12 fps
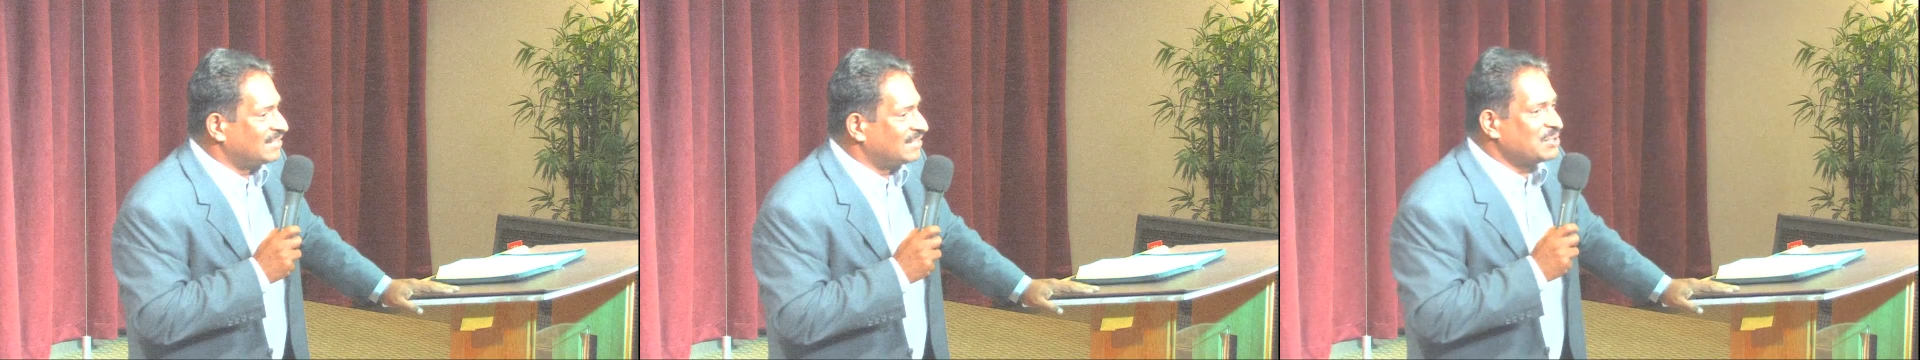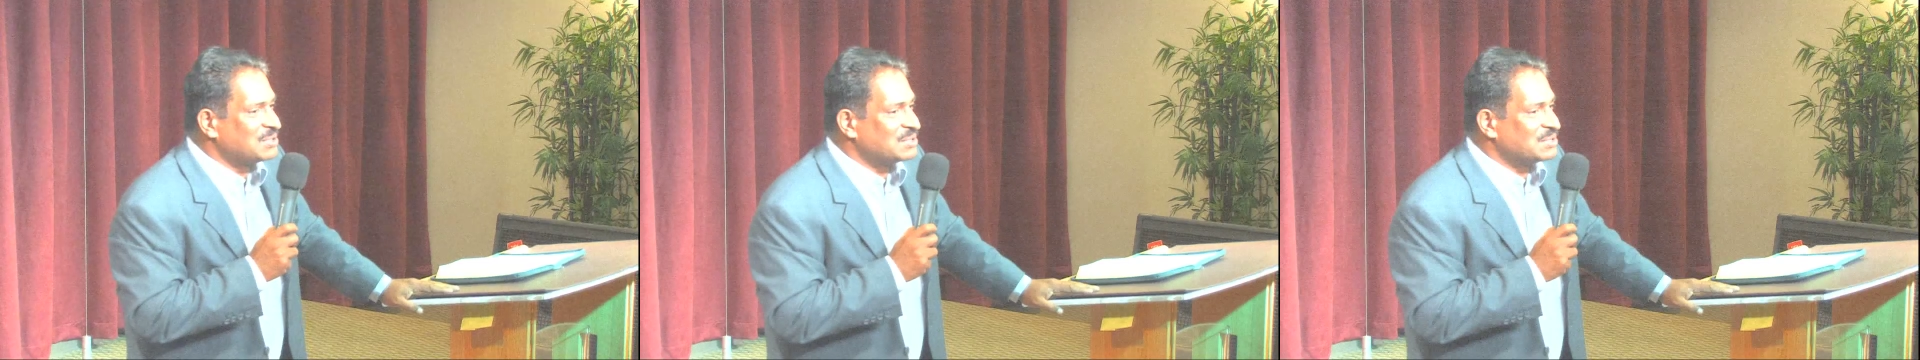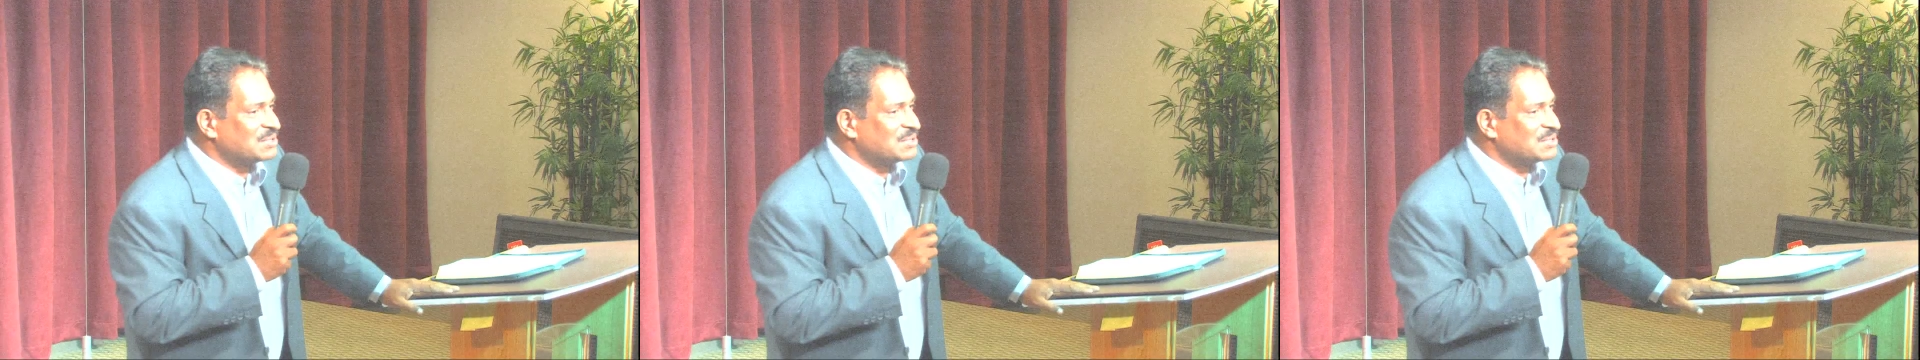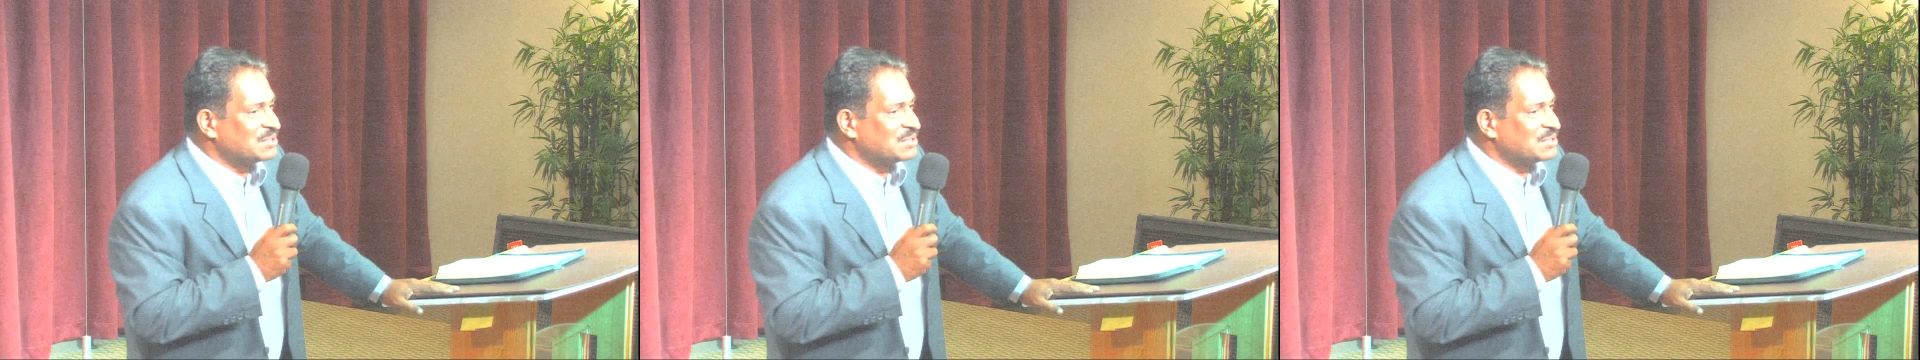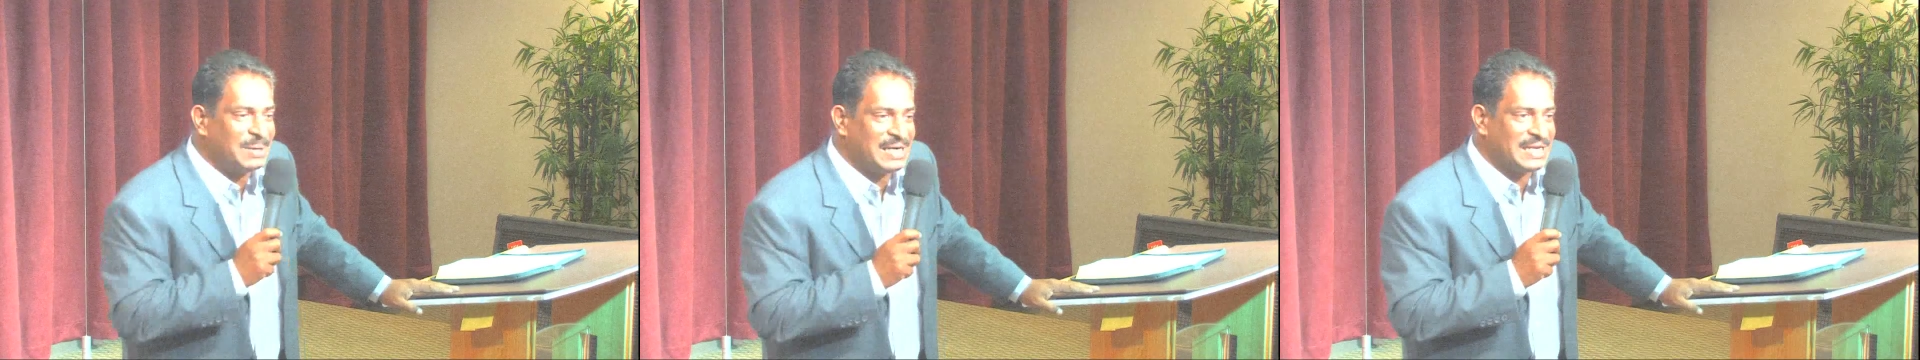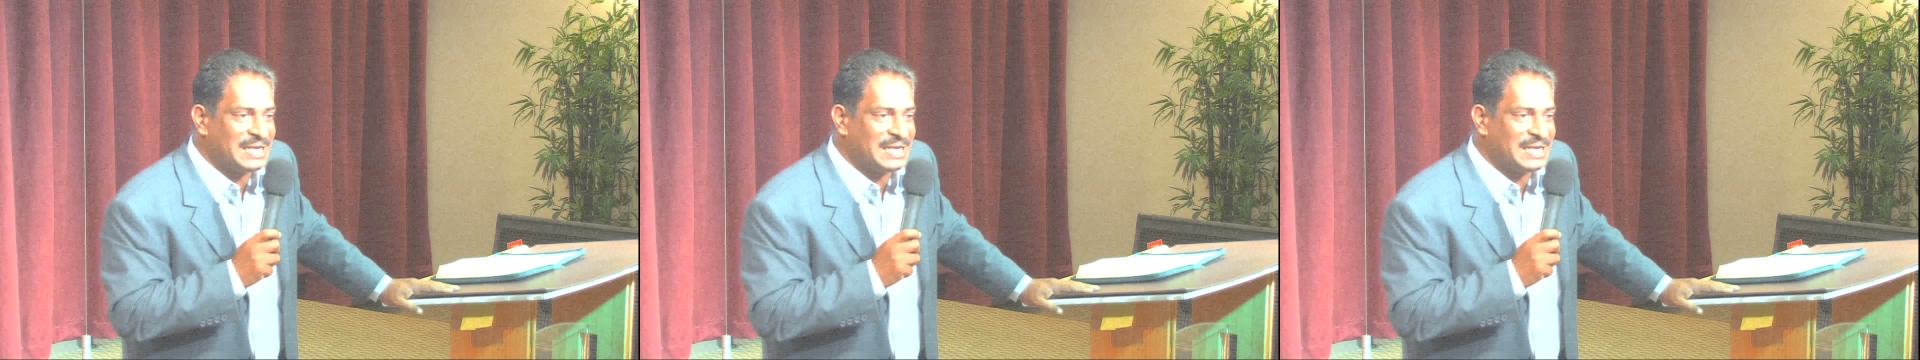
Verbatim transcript: because that I'm somebody.